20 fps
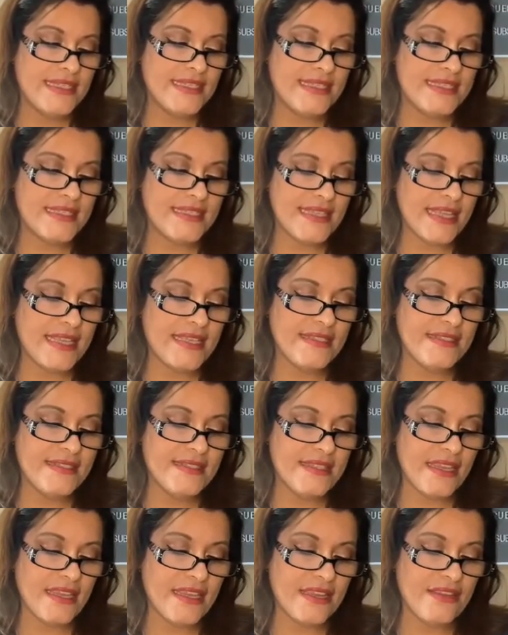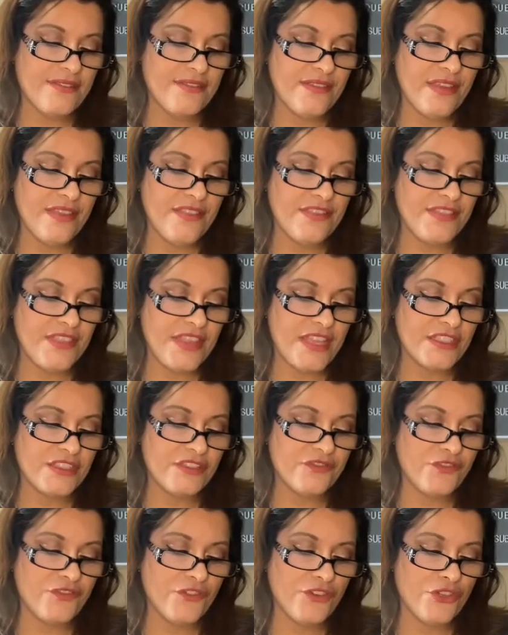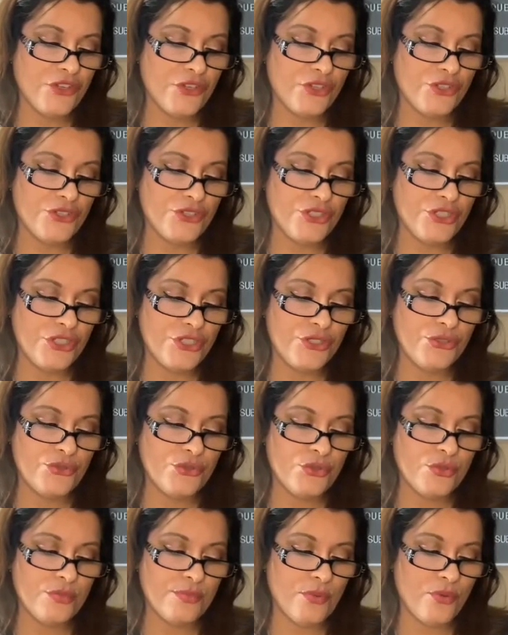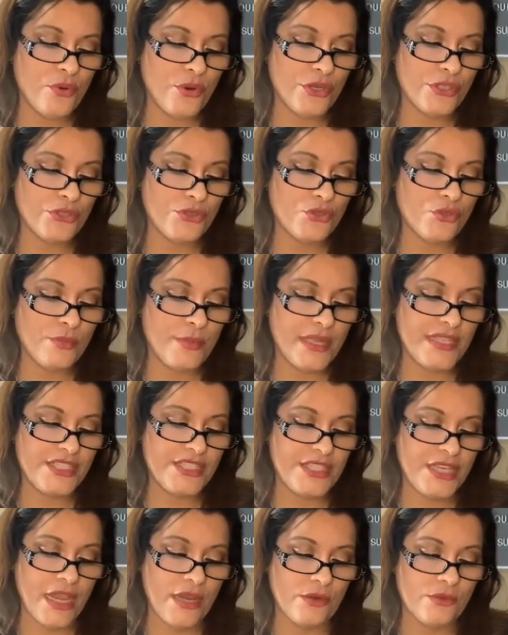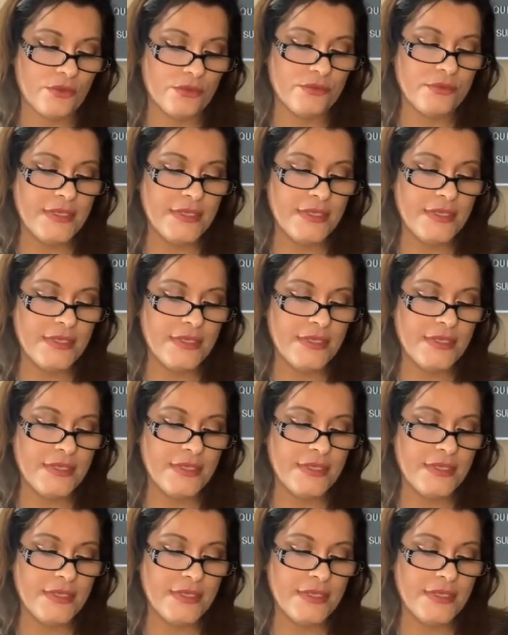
Stay safe. Thanks for the continued support to my channel.